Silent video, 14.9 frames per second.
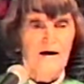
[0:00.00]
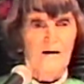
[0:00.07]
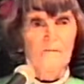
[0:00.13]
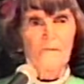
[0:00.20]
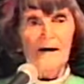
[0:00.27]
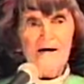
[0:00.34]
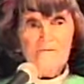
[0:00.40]

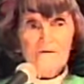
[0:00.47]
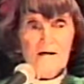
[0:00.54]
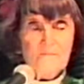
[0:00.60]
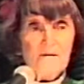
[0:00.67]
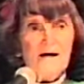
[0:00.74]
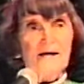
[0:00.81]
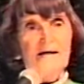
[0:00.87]

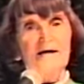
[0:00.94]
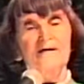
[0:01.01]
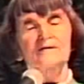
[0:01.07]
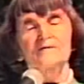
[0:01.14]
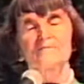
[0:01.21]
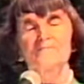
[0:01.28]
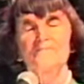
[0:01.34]
migraine
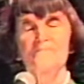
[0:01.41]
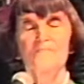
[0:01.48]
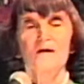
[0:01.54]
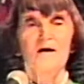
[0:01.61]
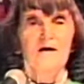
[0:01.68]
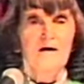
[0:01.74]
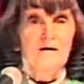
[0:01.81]
headache,
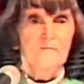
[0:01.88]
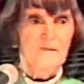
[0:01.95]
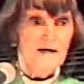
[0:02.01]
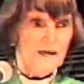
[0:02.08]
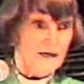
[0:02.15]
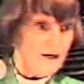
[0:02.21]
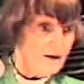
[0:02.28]
my
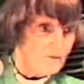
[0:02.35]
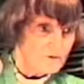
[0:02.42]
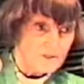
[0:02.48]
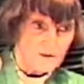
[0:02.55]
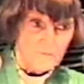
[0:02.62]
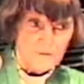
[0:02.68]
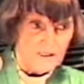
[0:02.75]
hair was
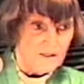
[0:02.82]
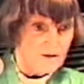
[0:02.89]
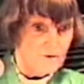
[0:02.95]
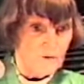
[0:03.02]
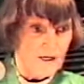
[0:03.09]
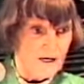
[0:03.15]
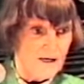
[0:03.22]
completely
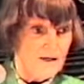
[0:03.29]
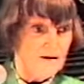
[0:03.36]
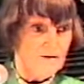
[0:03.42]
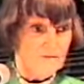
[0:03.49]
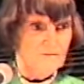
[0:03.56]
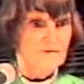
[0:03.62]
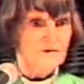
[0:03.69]

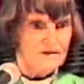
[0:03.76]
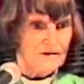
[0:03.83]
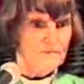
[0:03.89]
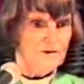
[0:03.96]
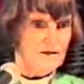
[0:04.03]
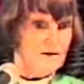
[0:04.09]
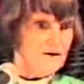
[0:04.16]
gray,
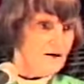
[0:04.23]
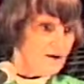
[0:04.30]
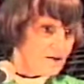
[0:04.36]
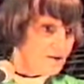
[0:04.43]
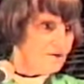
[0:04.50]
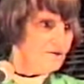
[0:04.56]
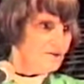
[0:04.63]
something
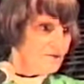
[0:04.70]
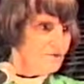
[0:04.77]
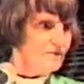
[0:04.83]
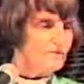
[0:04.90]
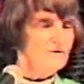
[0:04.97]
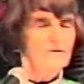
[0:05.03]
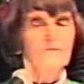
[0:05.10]
like
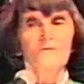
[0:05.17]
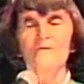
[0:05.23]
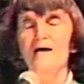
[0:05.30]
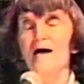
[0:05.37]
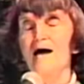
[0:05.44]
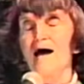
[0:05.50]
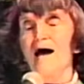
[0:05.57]
you.
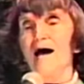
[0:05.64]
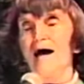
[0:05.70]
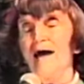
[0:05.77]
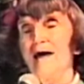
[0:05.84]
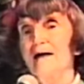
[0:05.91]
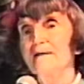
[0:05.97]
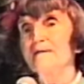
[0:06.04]

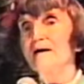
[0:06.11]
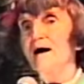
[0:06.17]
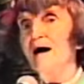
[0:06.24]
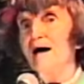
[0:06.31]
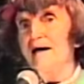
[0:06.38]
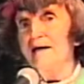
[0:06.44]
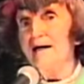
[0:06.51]
And
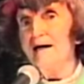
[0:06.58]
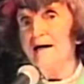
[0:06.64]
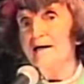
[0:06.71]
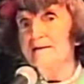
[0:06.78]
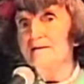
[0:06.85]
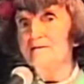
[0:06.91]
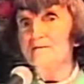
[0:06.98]
I
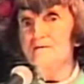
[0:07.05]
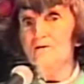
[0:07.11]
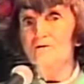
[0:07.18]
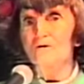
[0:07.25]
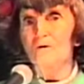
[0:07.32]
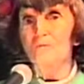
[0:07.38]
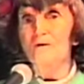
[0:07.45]
had, you
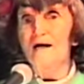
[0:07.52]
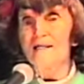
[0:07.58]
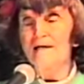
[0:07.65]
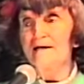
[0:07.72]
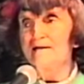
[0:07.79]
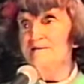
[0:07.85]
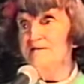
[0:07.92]
know,
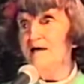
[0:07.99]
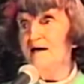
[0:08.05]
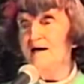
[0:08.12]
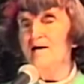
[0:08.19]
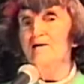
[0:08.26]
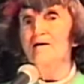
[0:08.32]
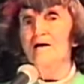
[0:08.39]
really
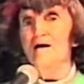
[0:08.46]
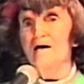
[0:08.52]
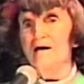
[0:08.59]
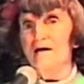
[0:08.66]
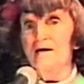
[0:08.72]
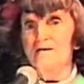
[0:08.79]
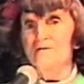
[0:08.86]
say
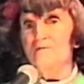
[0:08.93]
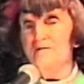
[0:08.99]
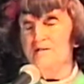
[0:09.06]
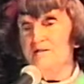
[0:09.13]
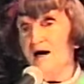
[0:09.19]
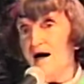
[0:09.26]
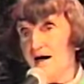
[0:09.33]
either
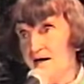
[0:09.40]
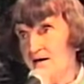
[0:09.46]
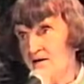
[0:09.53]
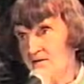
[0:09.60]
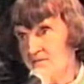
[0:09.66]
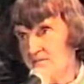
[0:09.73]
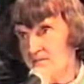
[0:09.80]

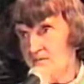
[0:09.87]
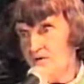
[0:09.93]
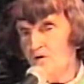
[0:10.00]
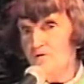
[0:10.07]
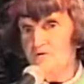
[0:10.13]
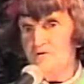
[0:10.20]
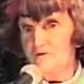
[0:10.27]
retire go to